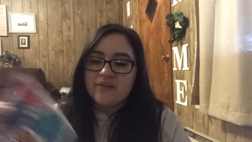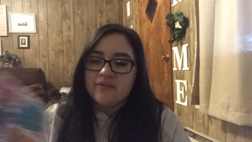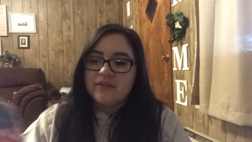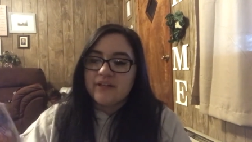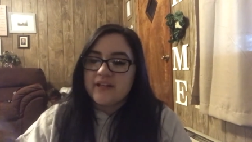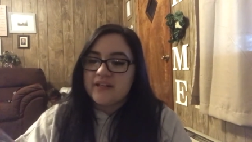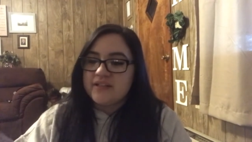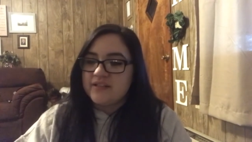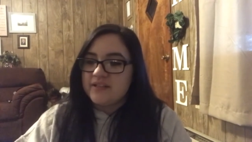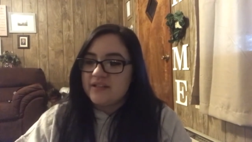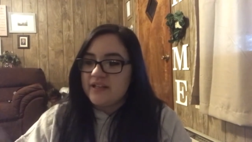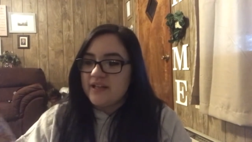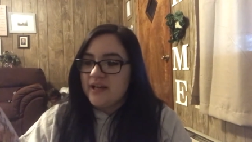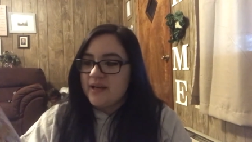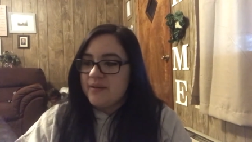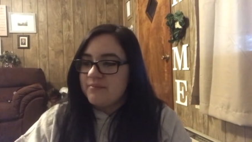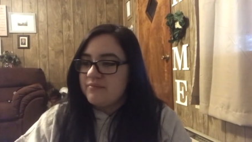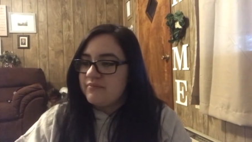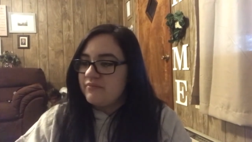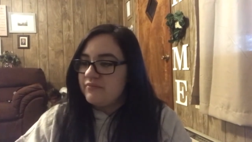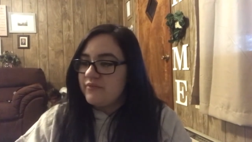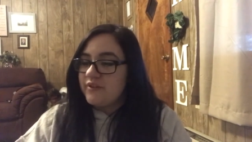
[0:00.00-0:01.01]
little nasally.
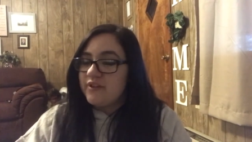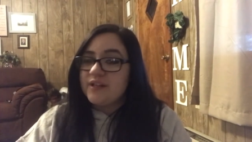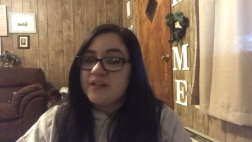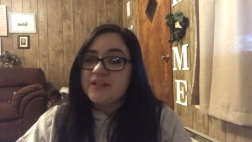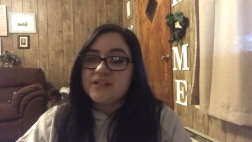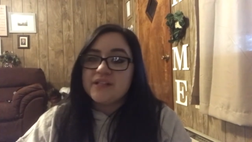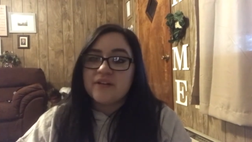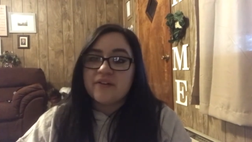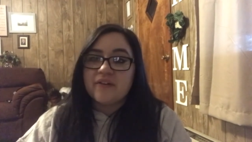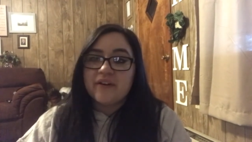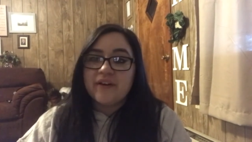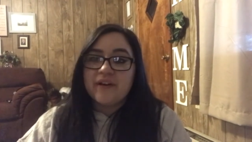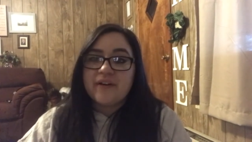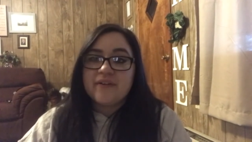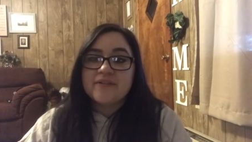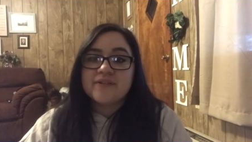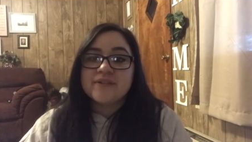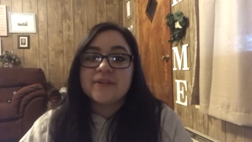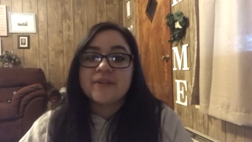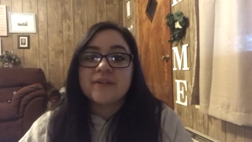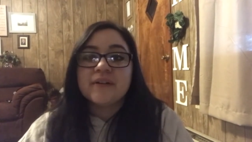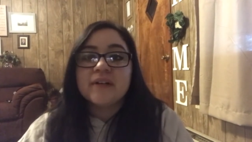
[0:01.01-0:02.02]
I'm really sick right now,
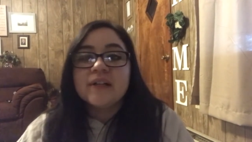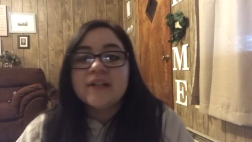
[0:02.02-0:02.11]
so.